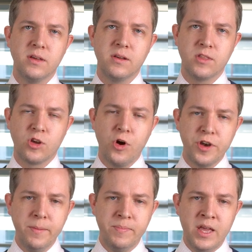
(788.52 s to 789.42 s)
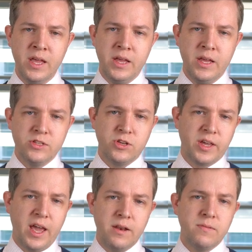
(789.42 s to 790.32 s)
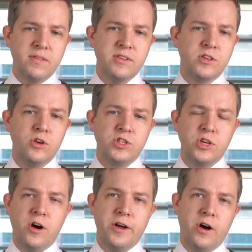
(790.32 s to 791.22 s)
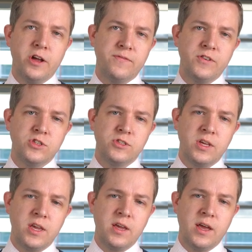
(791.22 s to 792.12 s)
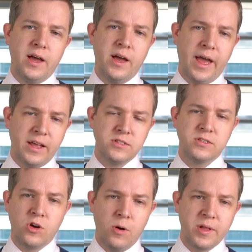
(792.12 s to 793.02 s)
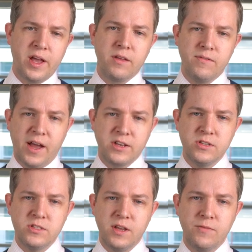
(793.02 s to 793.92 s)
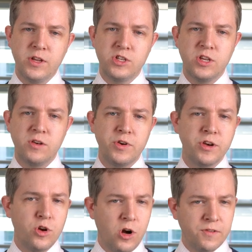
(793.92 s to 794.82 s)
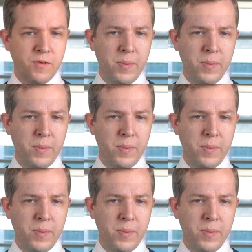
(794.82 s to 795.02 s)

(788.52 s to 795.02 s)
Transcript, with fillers: the, the coding. So again, there's a UTI and iron deficiency uh, as complicating factors. If we just had written cognitive